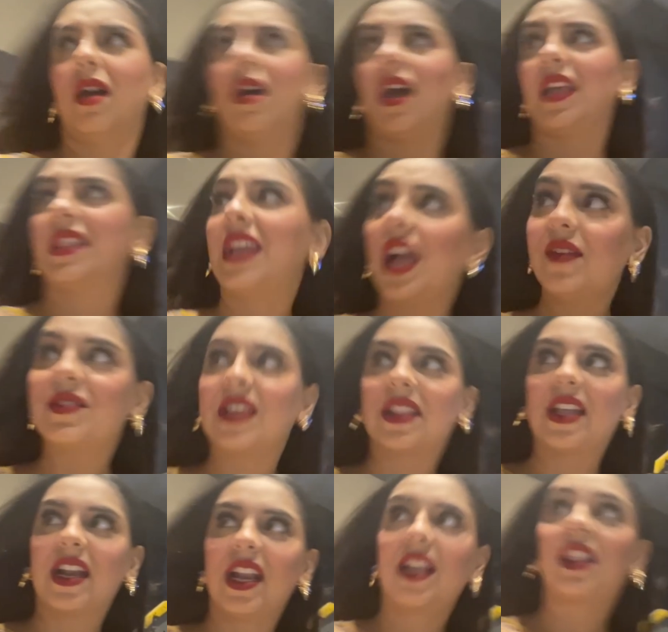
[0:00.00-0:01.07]
I think I said
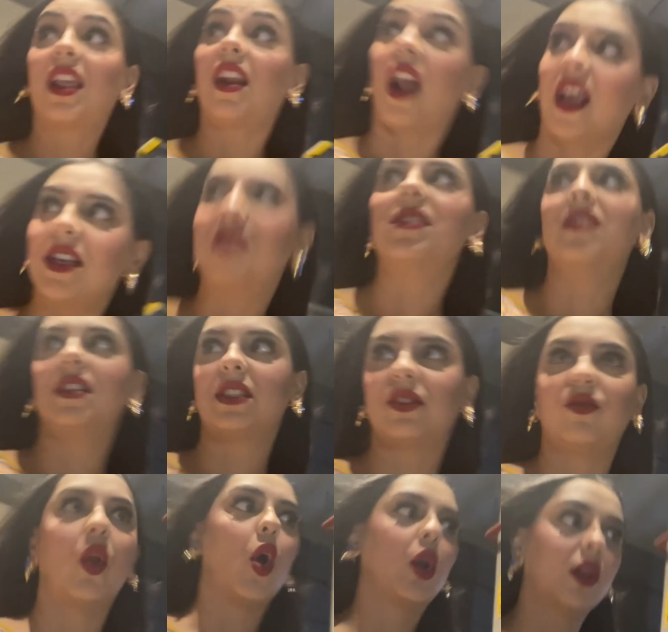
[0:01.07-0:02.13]
that like thrice in this
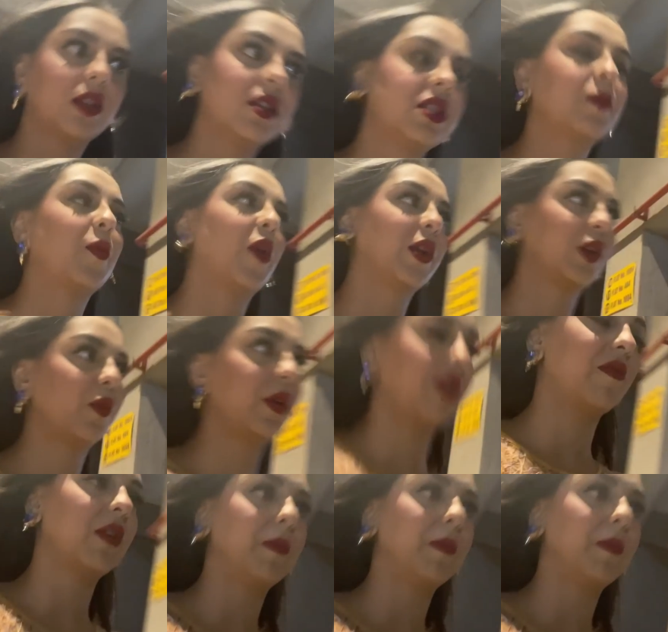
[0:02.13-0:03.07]
vlog at this point or whatever,